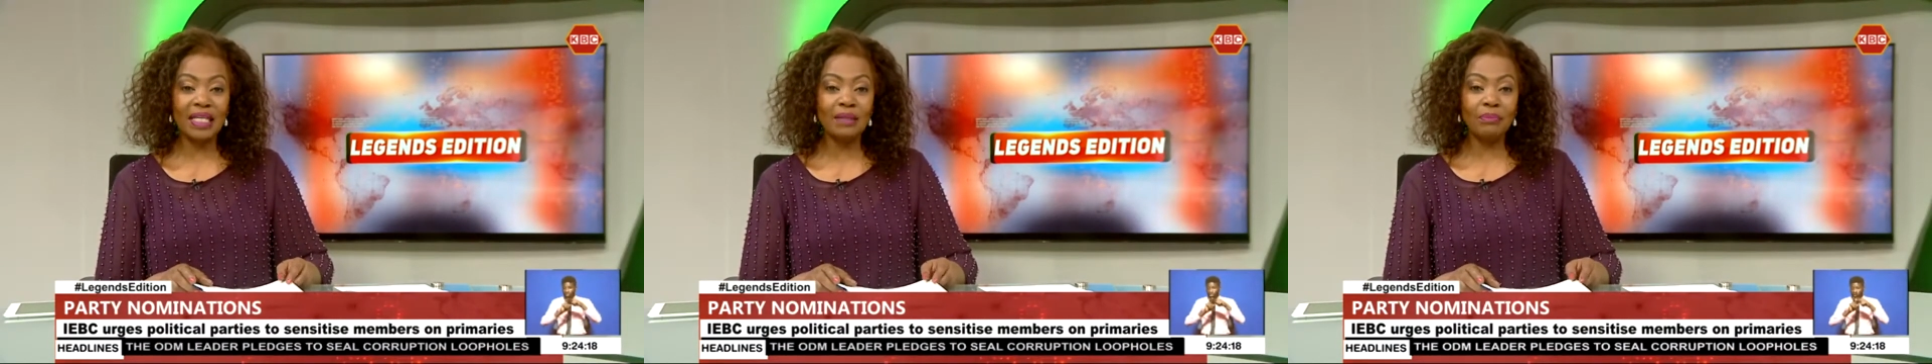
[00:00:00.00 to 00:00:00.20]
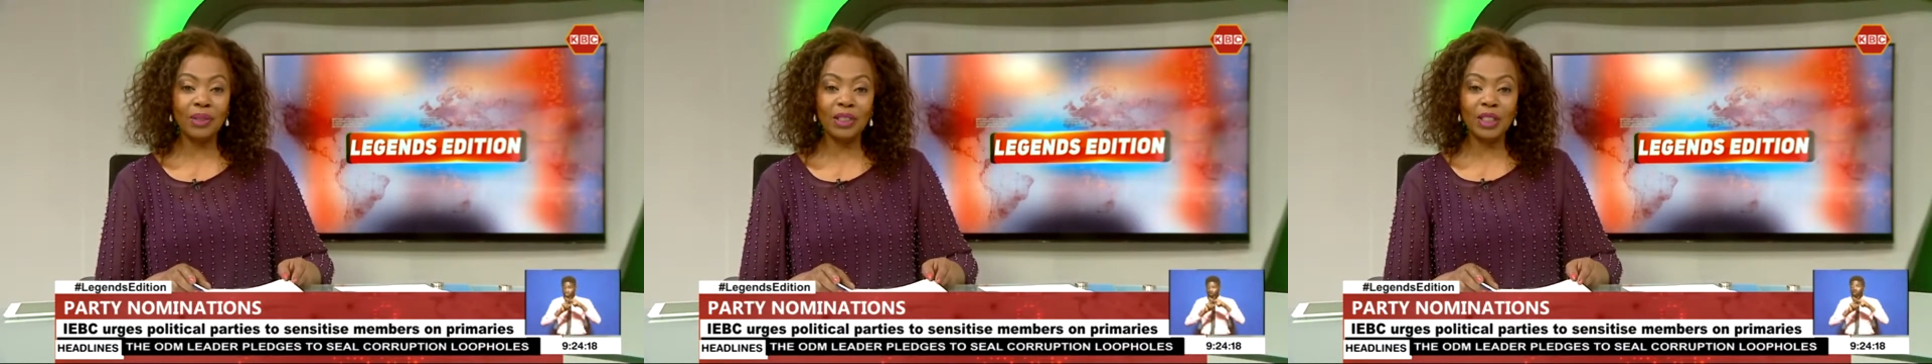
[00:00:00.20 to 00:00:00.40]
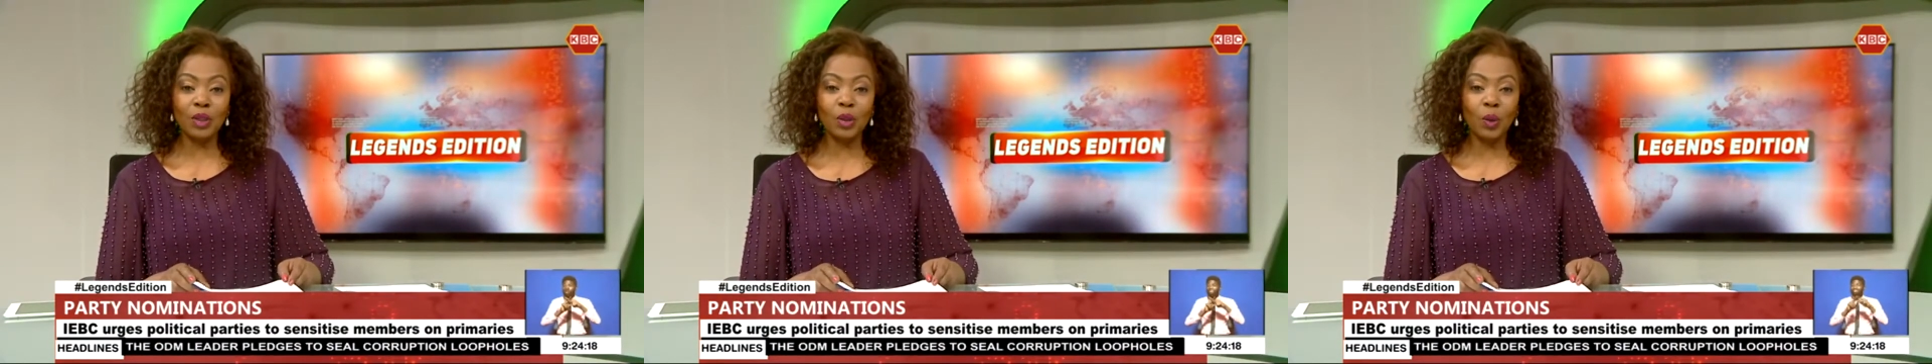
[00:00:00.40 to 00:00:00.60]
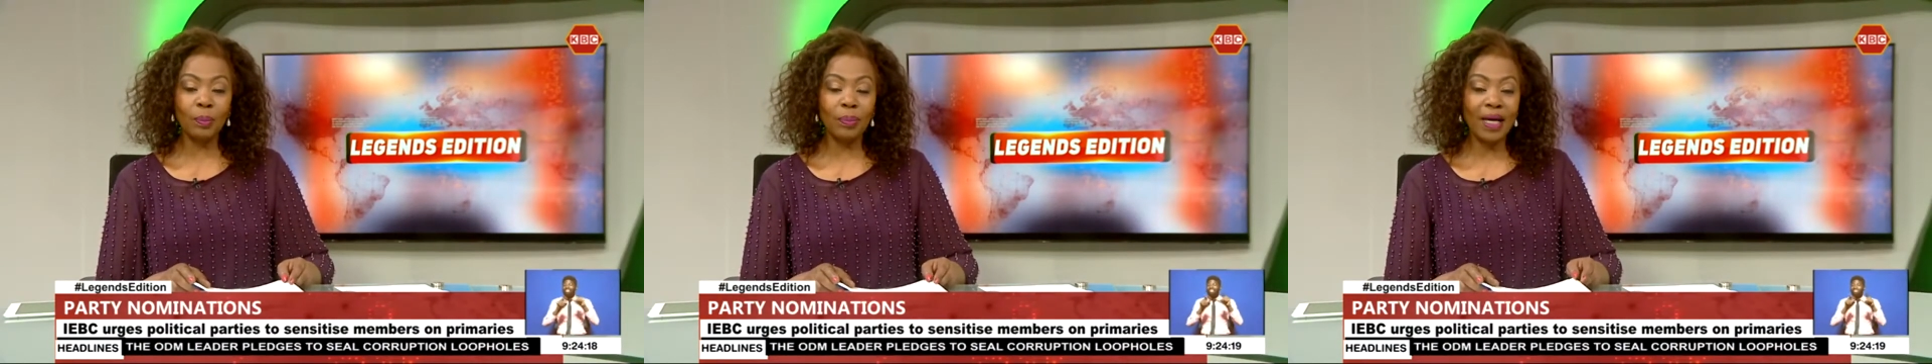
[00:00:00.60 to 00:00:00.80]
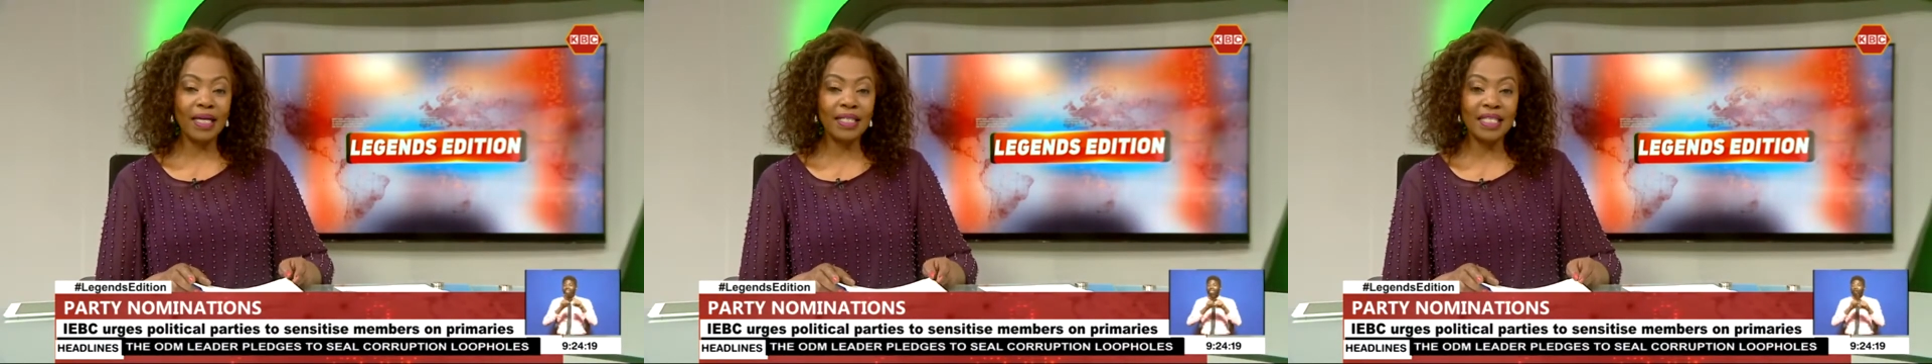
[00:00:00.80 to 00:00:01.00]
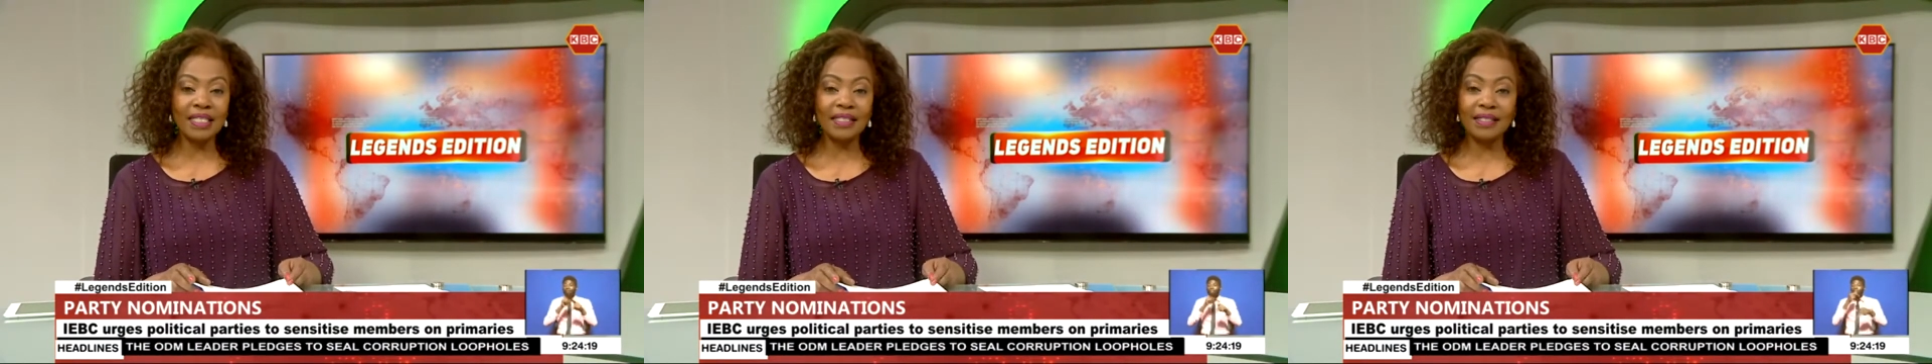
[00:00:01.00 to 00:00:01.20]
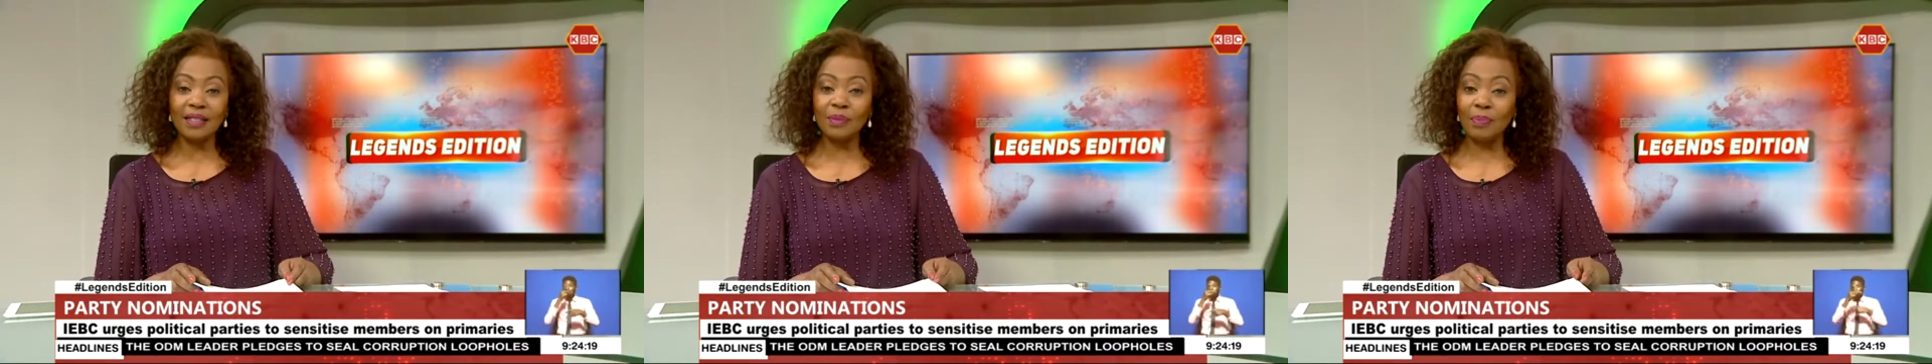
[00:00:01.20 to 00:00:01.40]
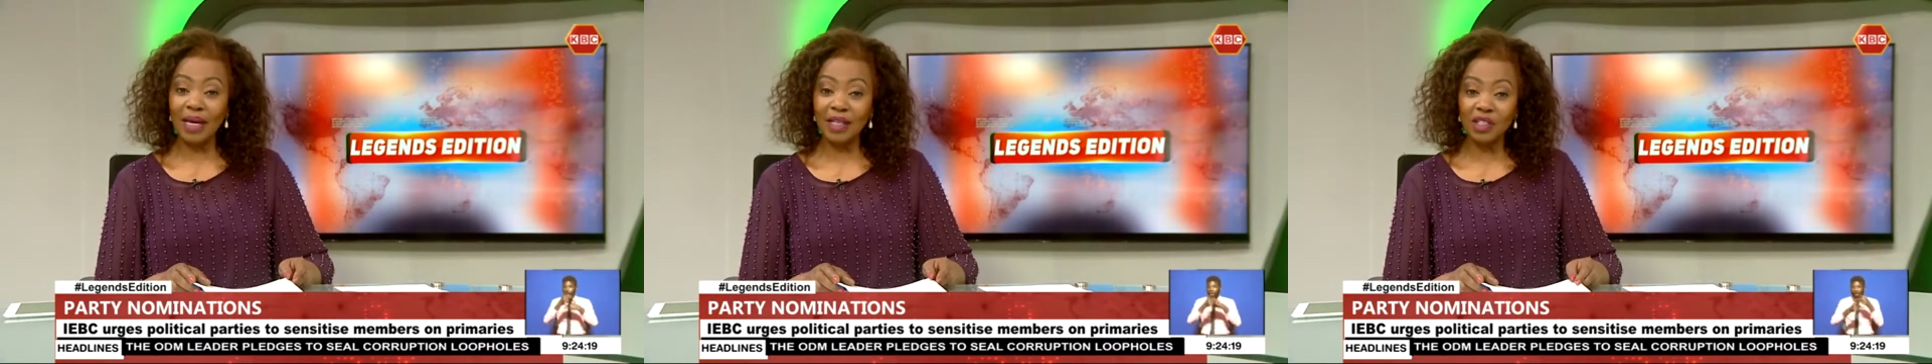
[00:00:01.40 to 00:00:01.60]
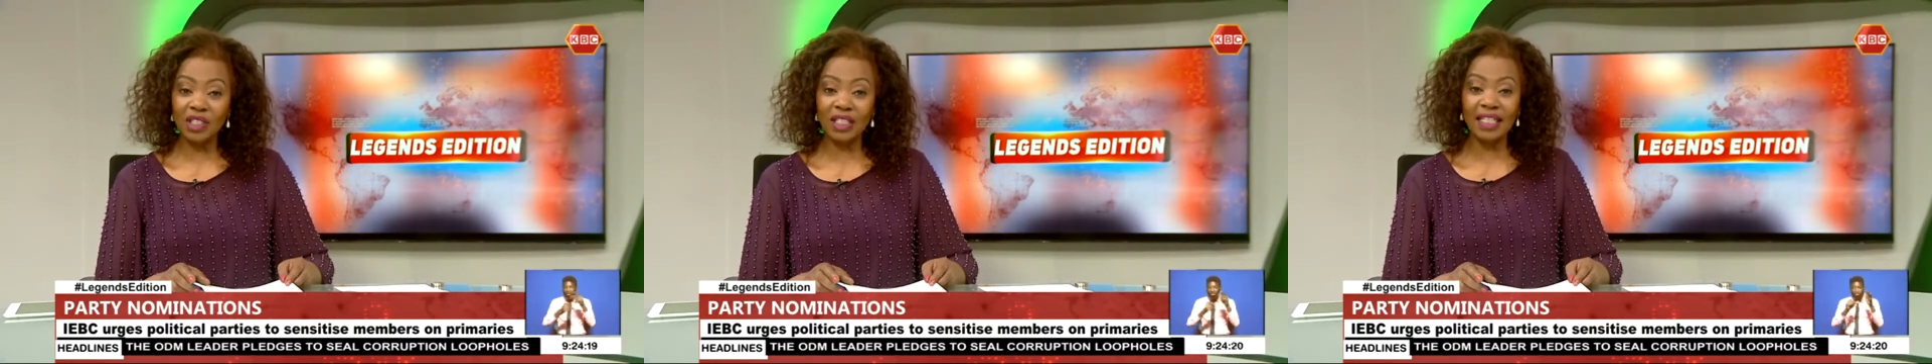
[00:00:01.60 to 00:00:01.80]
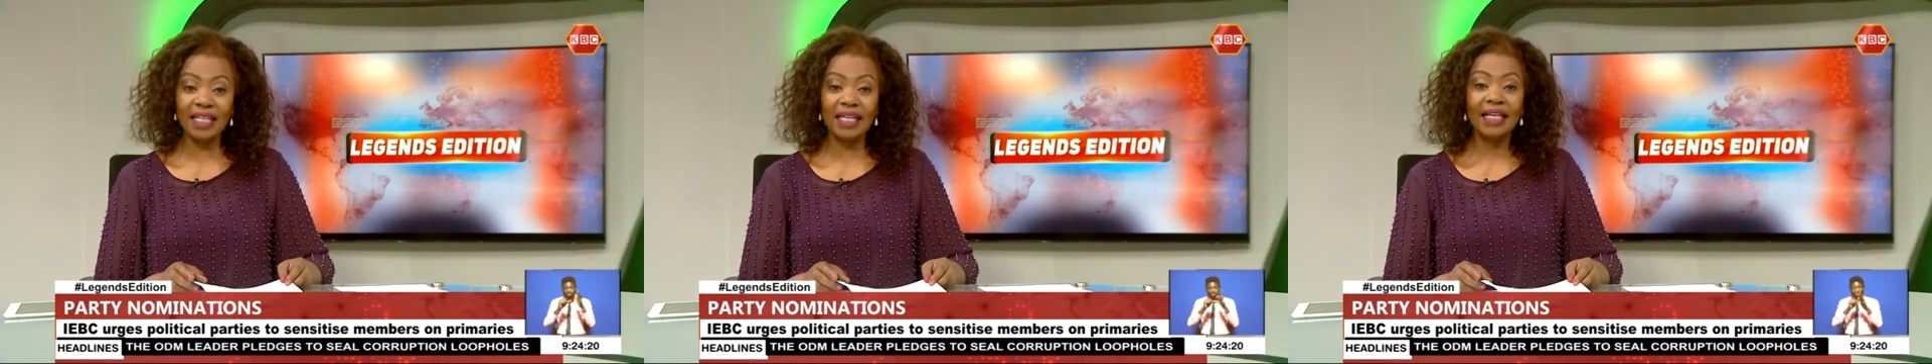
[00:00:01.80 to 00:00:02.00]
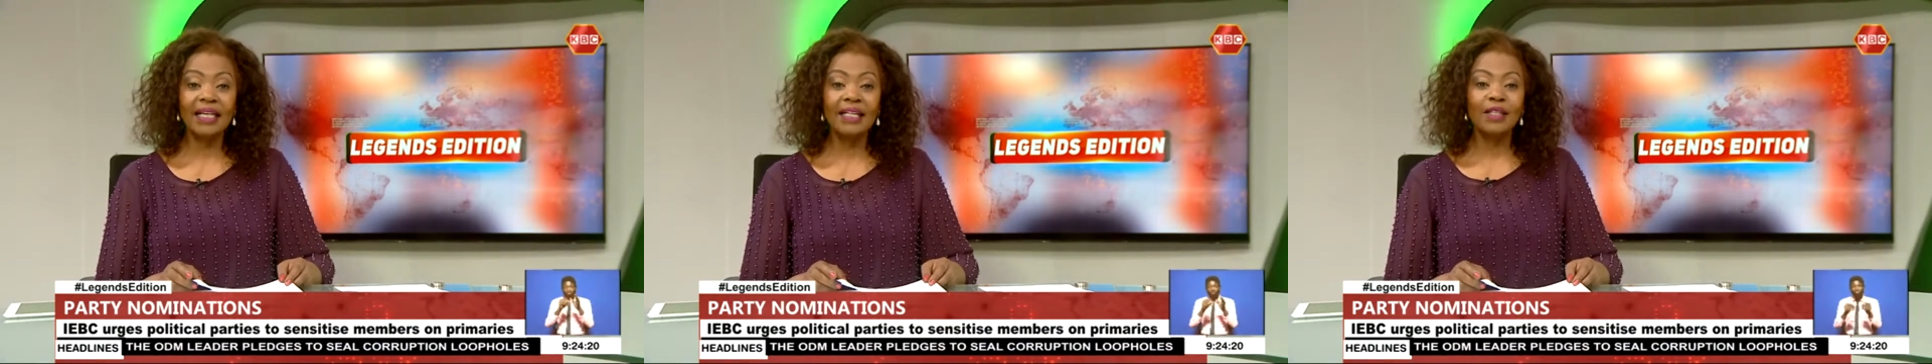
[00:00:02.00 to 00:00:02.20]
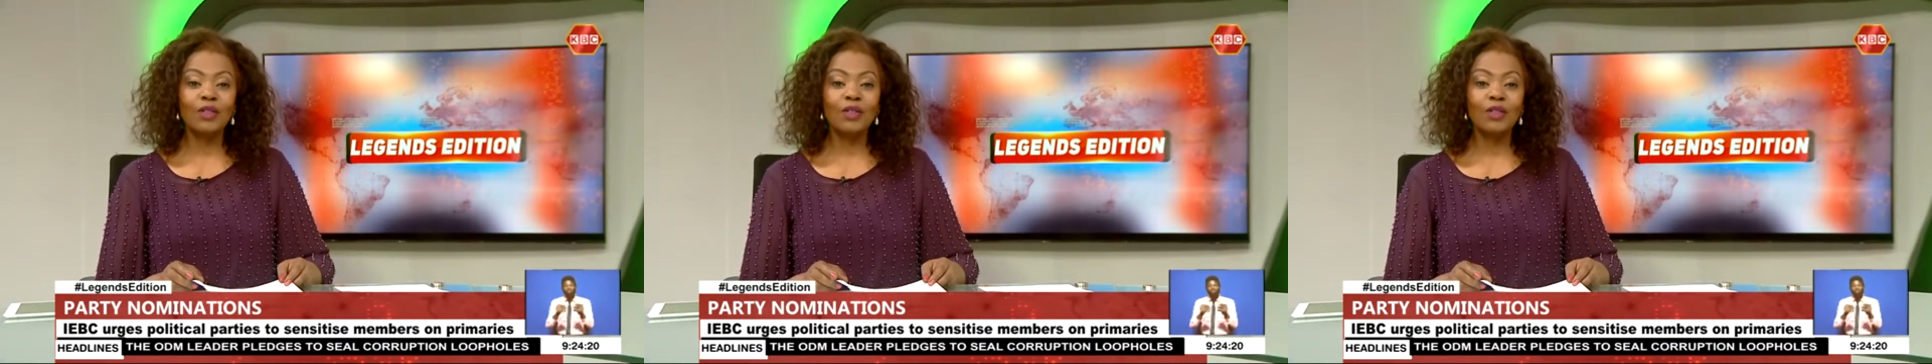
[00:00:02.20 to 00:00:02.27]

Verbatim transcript: in political parties, especially